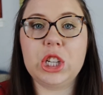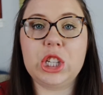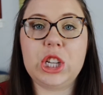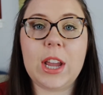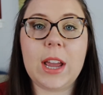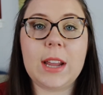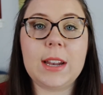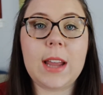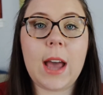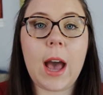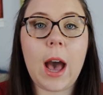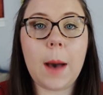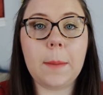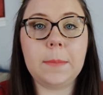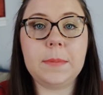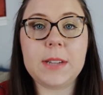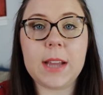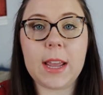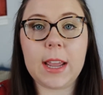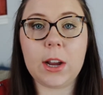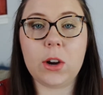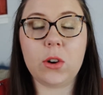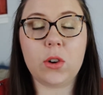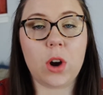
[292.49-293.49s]
she had to
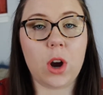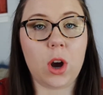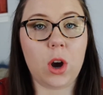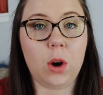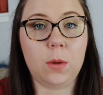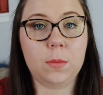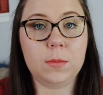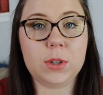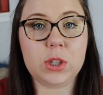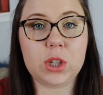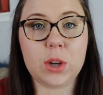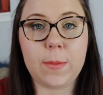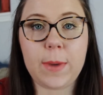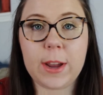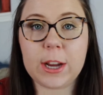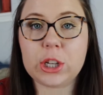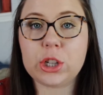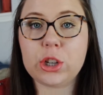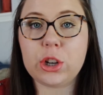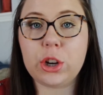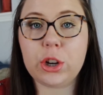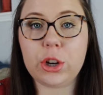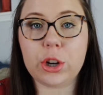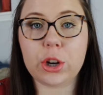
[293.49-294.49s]
update Chrome, so make
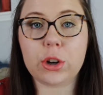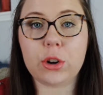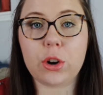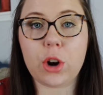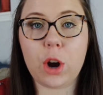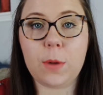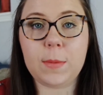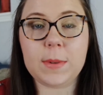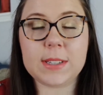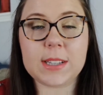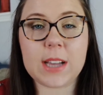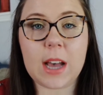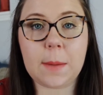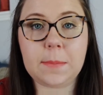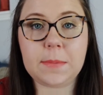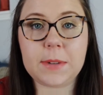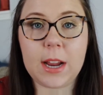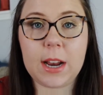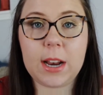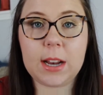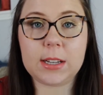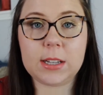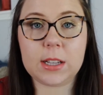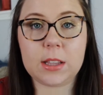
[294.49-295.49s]
sure your Chrome is
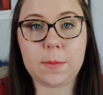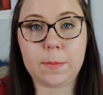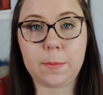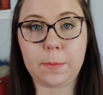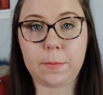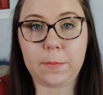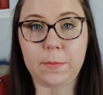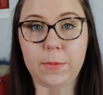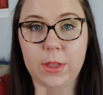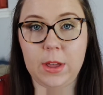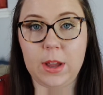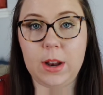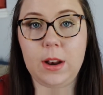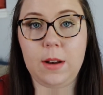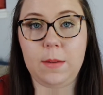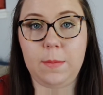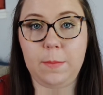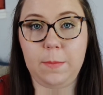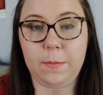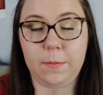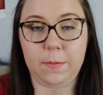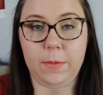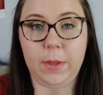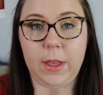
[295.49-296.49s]
updated to the
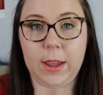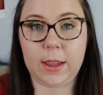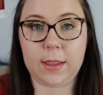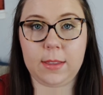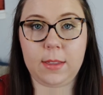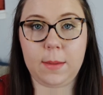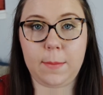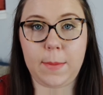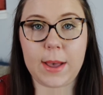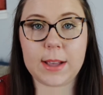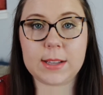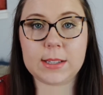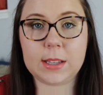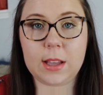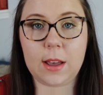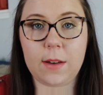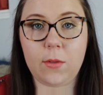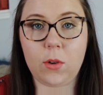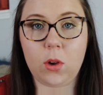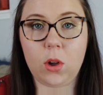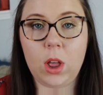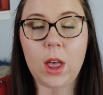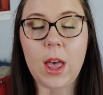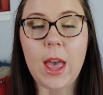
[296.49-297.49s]
like the best
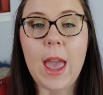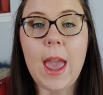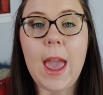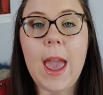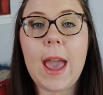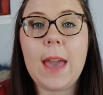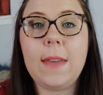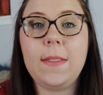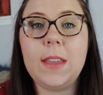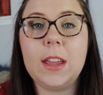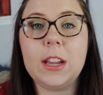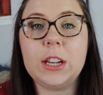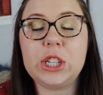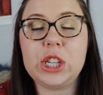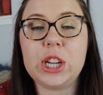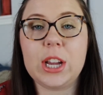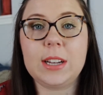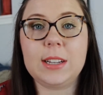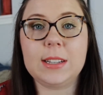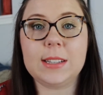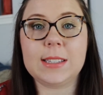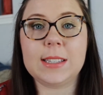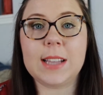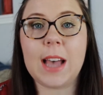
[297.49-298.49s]
level, and then she
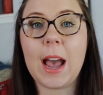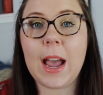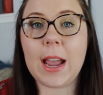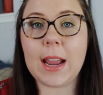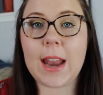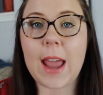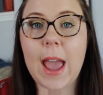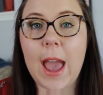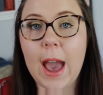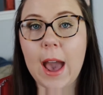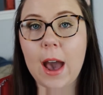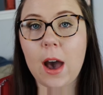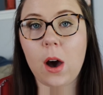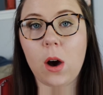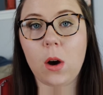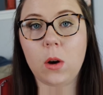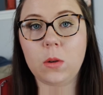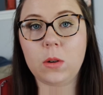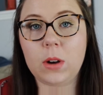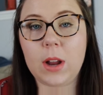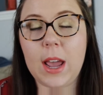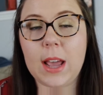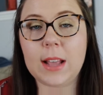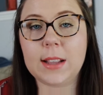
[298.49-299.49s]
had to sign
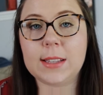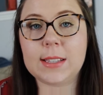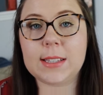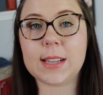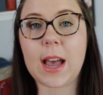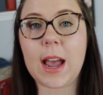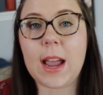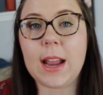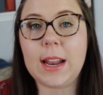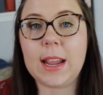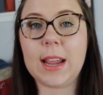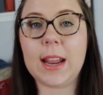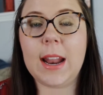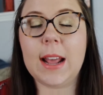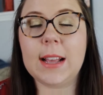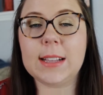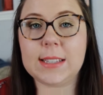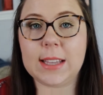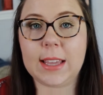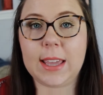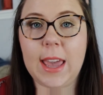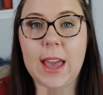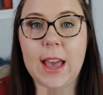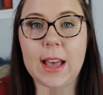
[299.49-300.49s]
out and sign in
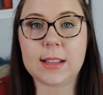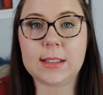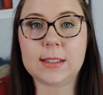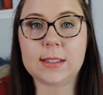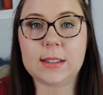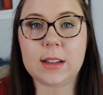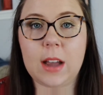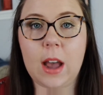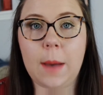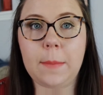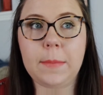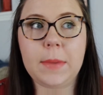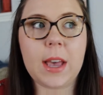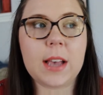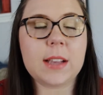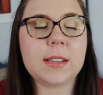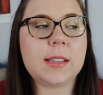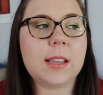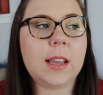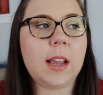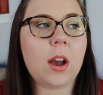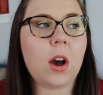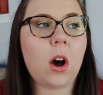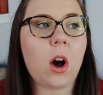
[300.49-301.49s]
as a guest. I'm
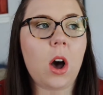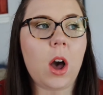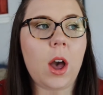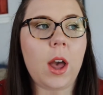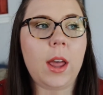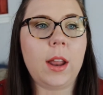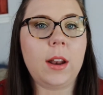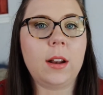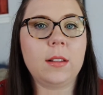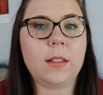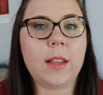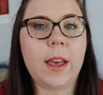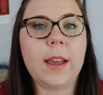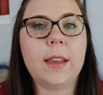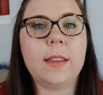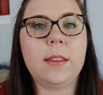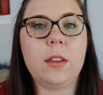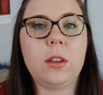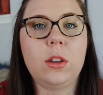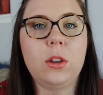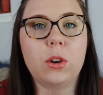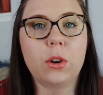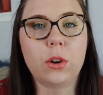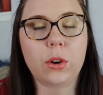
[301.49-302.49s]
guessing on
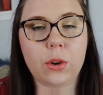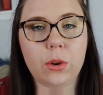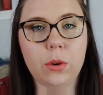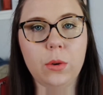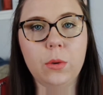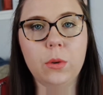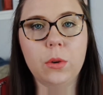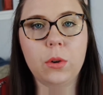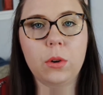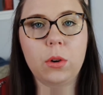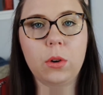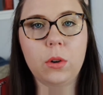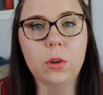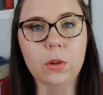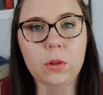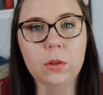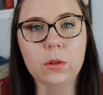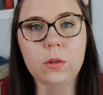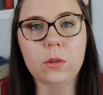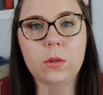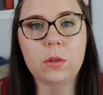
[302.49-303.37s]
like your Google